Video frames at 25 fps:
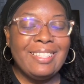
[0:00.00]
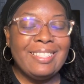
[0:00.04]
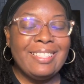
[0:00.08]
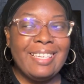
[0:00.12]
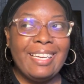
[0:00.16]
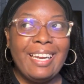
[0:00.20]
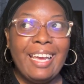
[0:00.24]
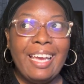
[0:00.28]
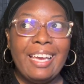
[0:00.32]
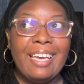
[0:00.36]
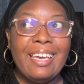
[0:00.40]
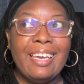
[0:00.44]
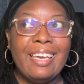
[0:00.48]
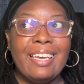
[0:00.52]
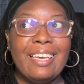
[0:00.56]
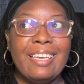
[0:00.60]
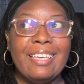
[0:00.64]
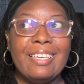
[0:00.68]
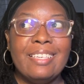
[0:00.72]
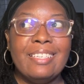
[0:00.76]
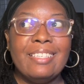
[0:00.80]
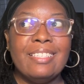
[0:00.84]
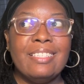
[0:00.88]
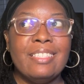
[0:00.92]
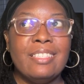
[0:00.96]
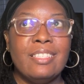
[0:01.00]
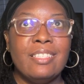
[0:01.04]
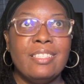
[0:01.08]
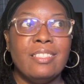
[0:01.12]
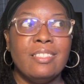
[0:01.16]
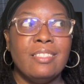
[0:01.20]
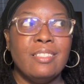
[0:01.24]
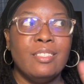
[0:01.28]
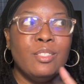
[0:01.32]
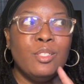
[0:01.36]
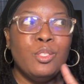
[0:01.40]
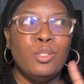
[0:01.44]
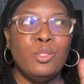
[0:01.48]
Today
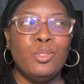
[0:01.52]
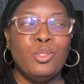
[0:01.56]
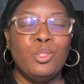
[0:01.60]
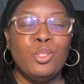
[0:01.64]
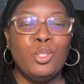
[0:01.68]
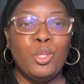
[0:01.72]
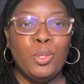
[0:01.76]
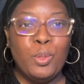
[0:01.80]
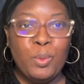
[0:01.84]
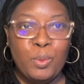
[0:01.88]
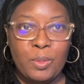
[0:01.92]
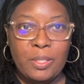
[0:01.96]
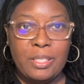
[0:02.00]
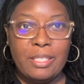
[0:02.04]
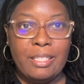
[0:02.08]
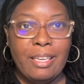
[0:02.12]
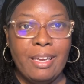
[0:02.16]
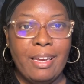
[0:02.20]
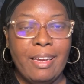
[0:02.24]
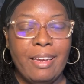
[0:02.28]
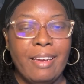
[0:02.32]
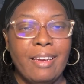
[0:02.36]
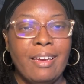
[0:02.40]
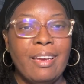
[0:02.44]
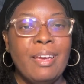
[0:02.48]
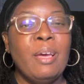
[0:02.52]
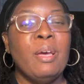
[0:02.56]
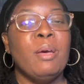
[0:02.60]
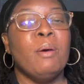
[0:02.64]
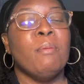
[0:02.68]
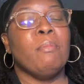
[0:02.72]
is Tuesday.